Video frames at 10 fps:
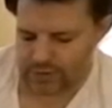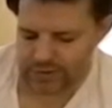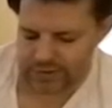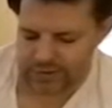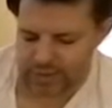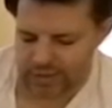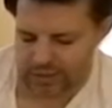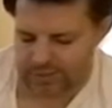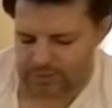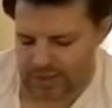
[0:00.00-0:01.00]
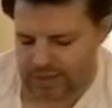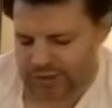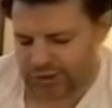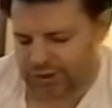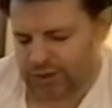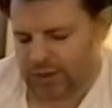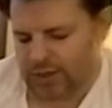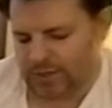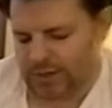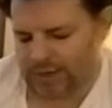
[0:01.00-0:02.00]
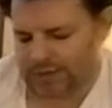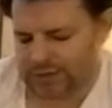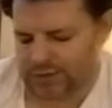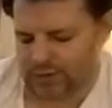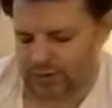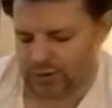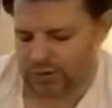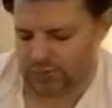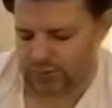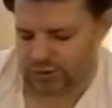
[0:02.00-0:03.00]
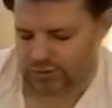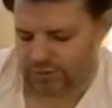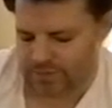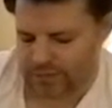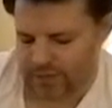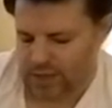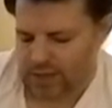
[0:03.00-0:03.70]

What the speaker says: Just not as much, but I still, but,